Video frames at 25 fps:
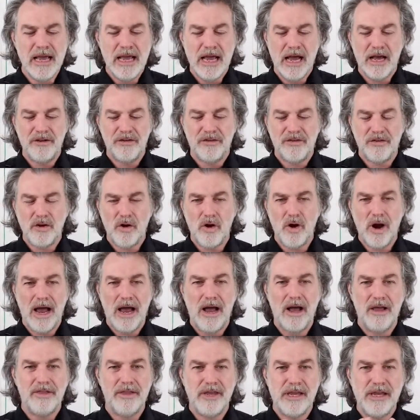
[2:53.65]
And so
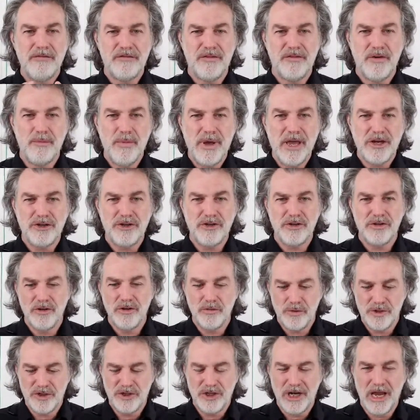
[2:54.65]
the information
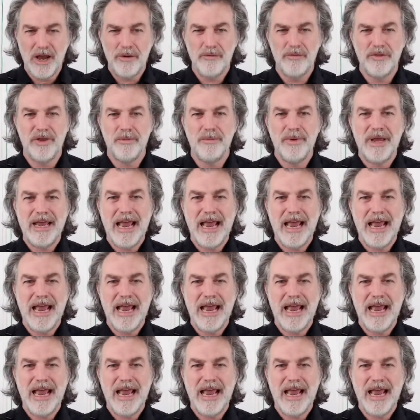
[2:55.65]
that we share with them,